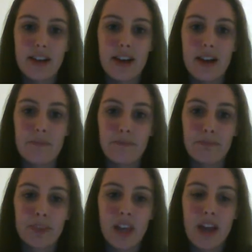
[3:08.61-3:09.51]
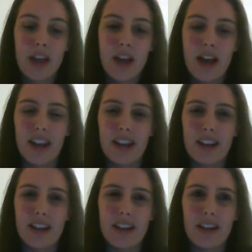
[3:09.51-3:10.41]
And
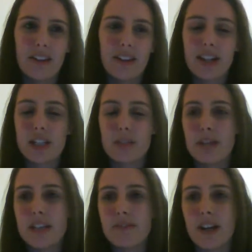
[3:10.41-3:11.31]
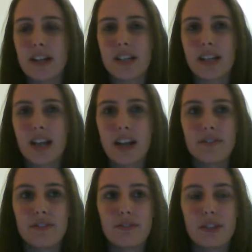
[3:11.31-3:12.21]
thanks to the media fast, I kind
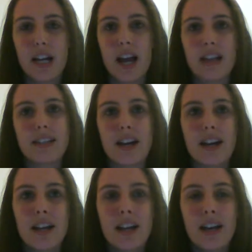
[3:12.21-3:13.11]
of realised that